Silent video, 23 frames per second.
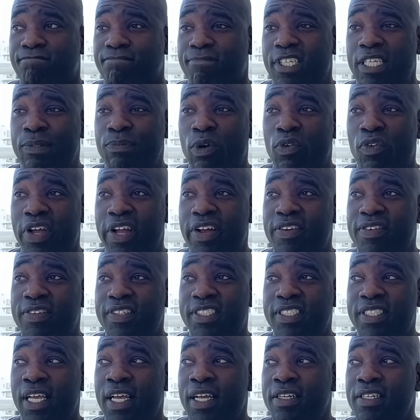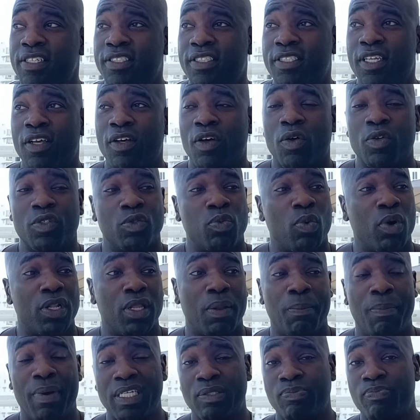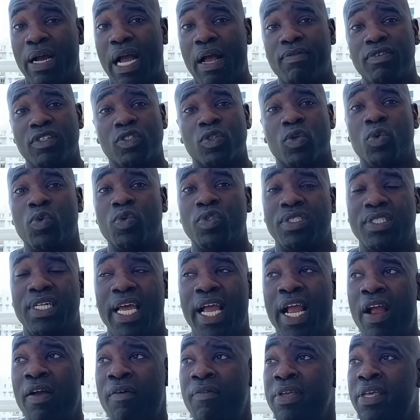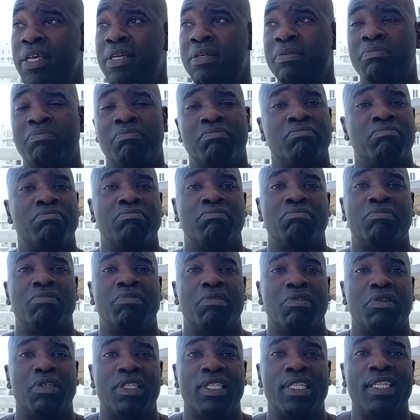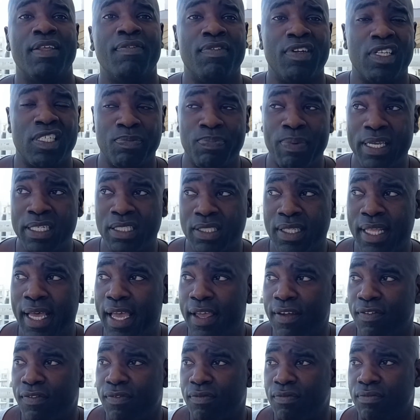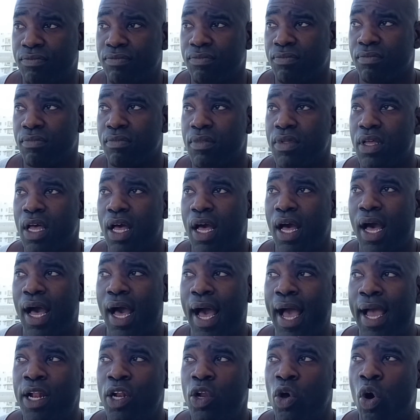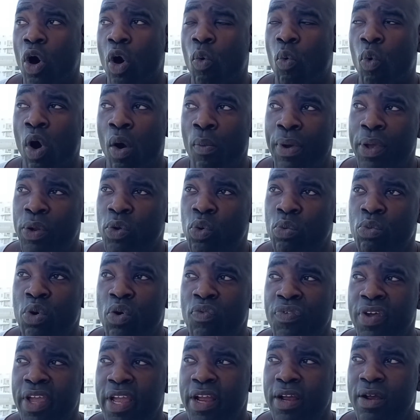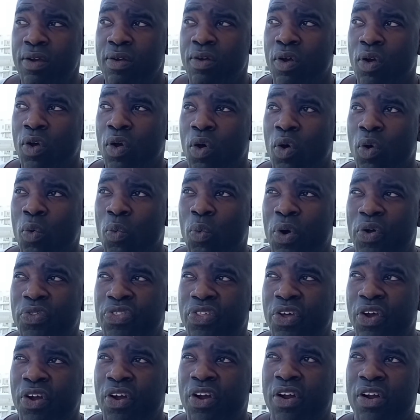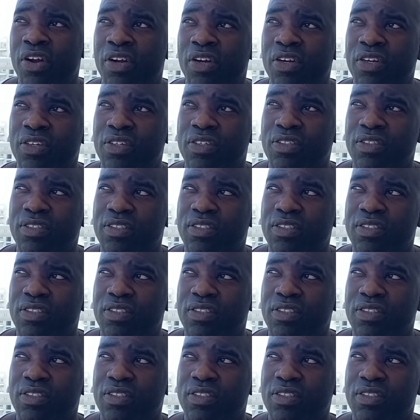he moved here with his son. His son goes to one of the best private schools in the area, living his best life. I know a woman who moved here with her.